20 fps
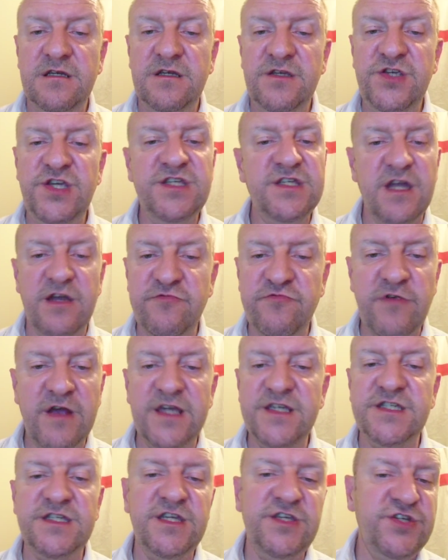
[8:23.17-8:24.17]
She's no
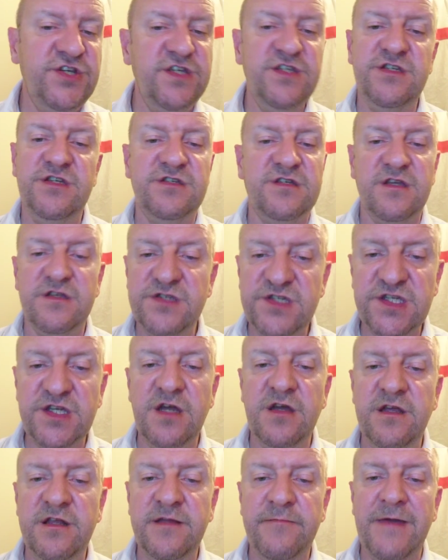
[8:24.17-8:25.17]
racist, she's just
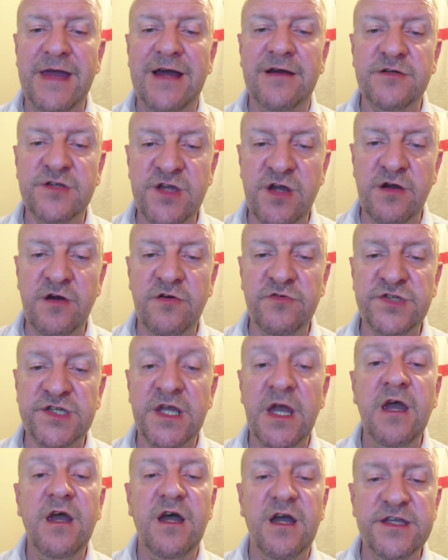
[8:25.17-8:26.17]
concerned about girls
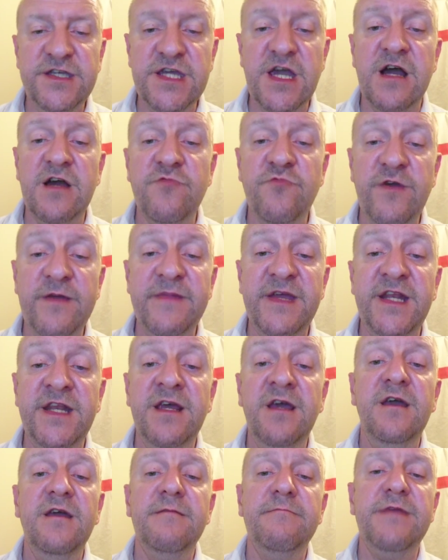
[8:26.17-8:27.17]
and young women
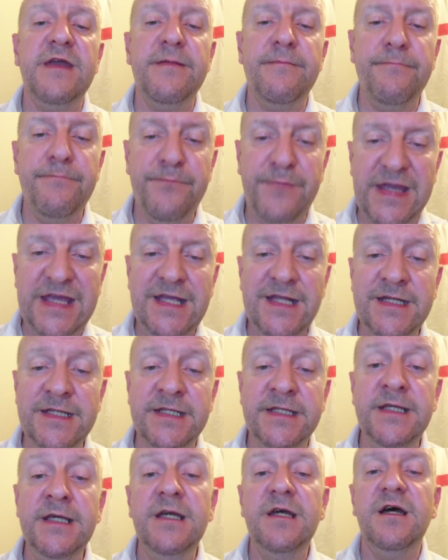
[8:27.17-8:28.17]
being
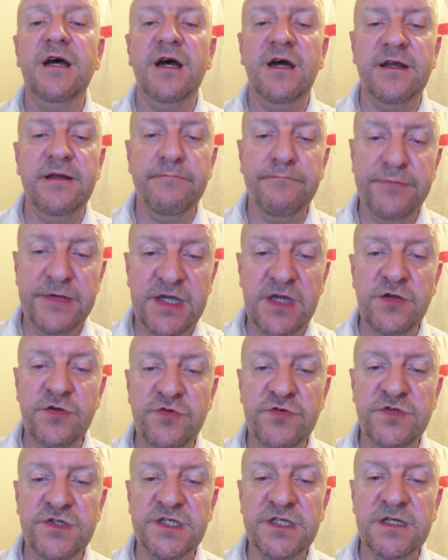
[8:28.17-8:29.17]
beaten and
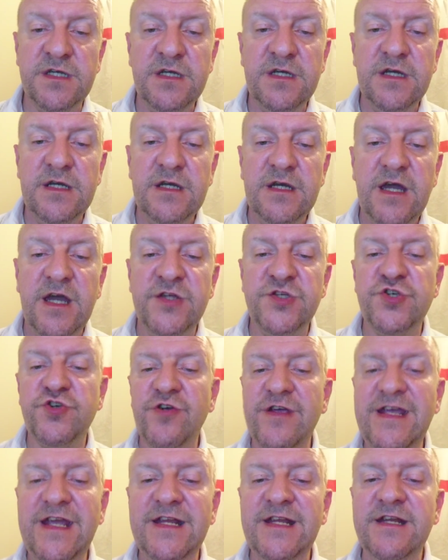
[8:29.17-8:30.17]
abused and
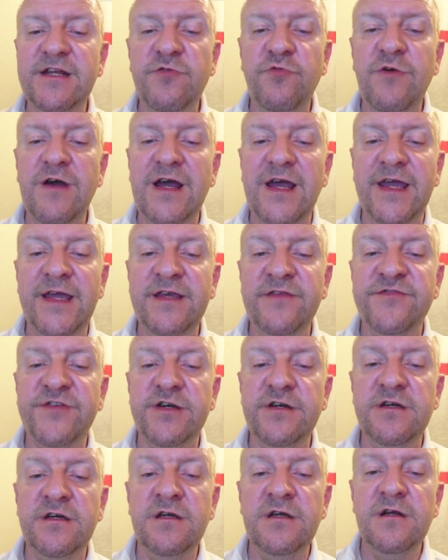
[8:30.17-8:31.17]
treated in a way
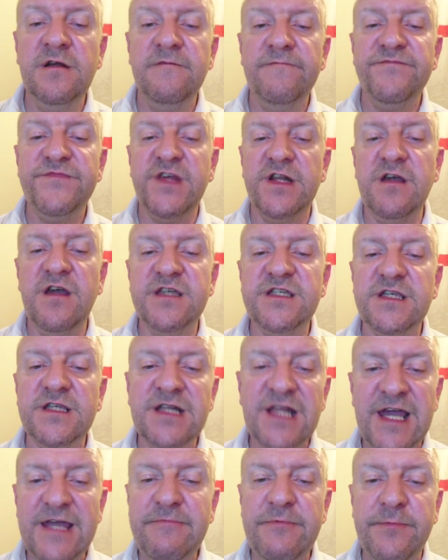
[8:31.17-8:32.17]
that the likes of
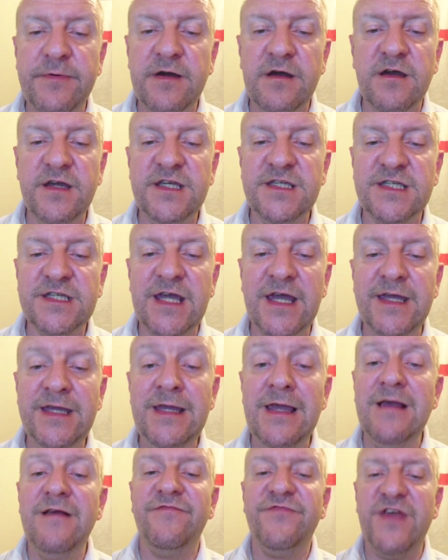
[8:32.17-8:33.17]
the Labour Party
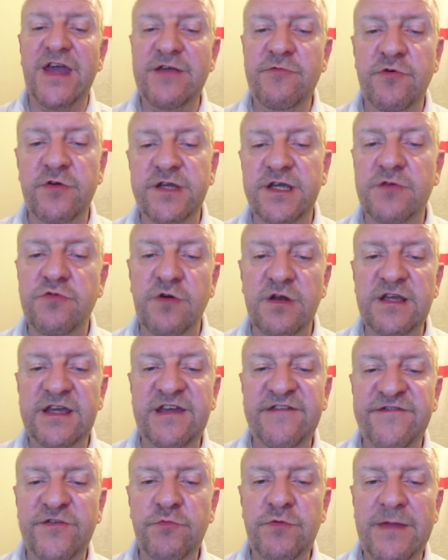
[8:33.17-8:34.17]
say they want
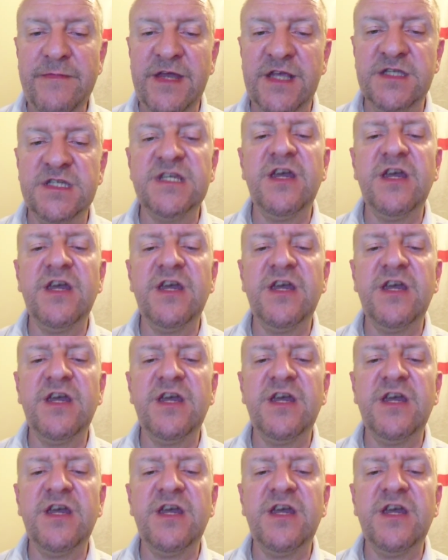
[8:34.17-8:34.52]
equality for women.